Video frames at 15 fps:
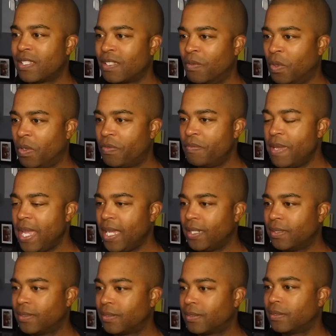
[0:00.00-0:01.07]
It's the wolf
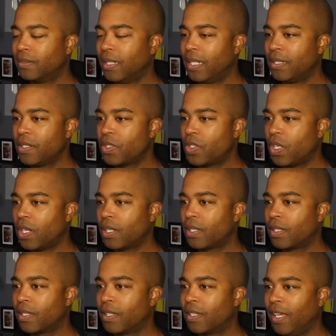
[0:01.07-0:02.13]
man and the
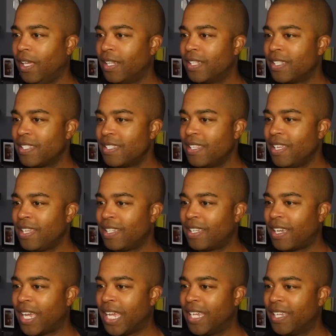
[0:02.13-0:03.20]
shark and the snake
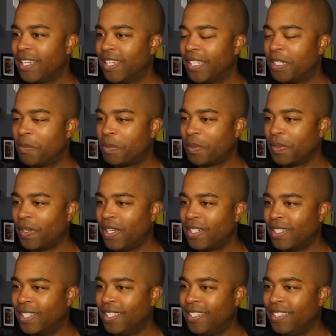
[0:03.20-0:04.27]
guy and the piranha.